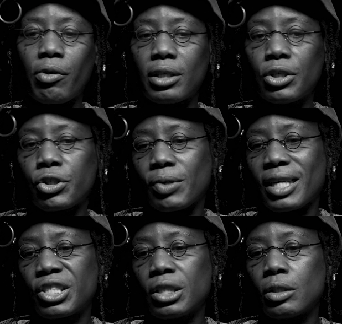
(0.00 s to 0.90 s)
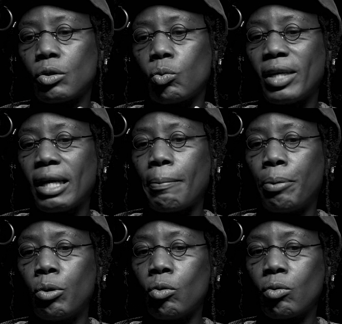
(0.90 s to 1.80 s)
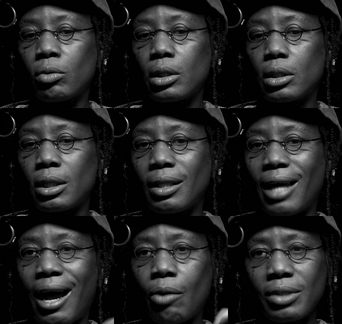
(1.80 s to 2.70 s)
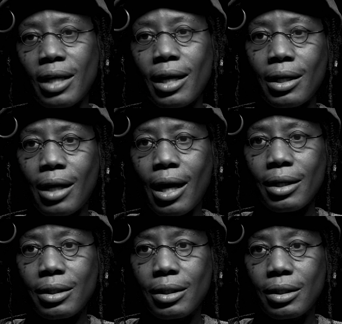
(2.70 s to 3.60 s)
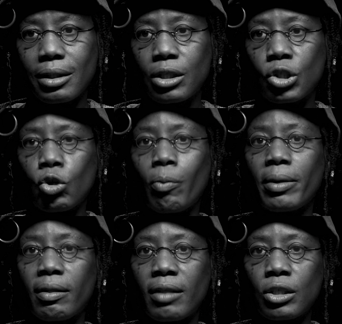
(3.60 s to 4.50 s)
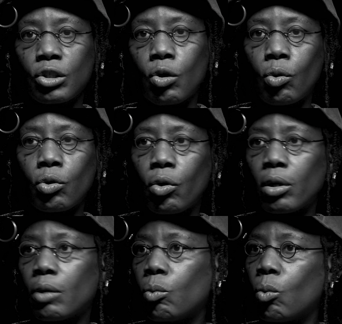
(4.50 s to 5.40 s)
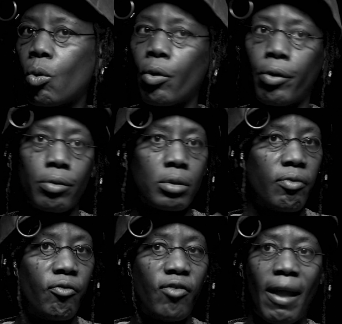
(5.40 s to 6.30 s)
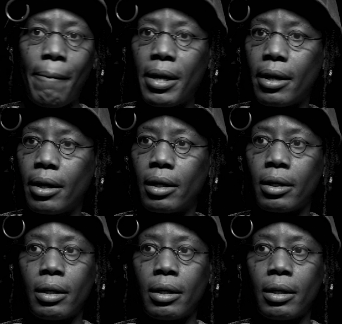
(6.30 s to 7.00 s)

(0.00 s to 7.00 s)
the distractions, we get pulled to the outside a lot. There's so many things going on: wars, famine,